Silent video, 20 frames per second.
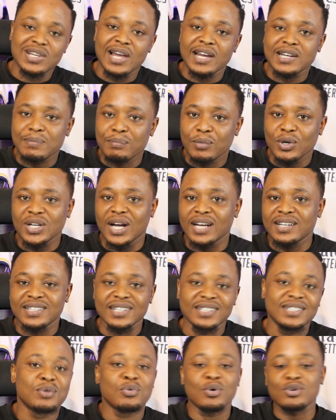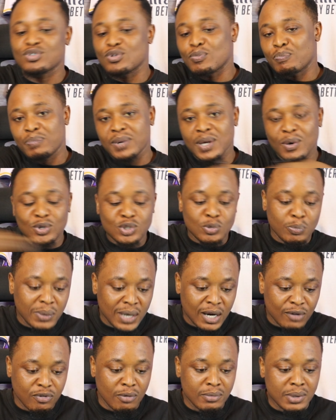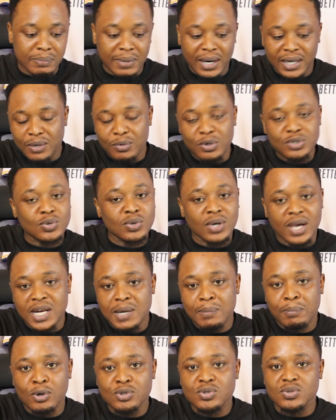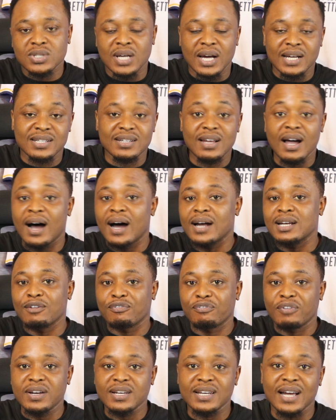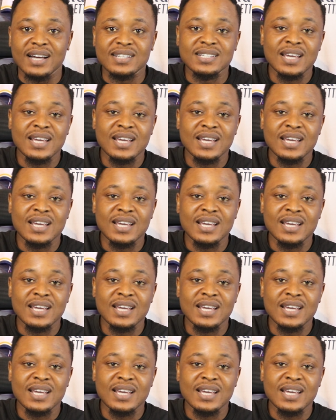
like the modern day, they want to play out from the back. They want to get the ball to their defenders.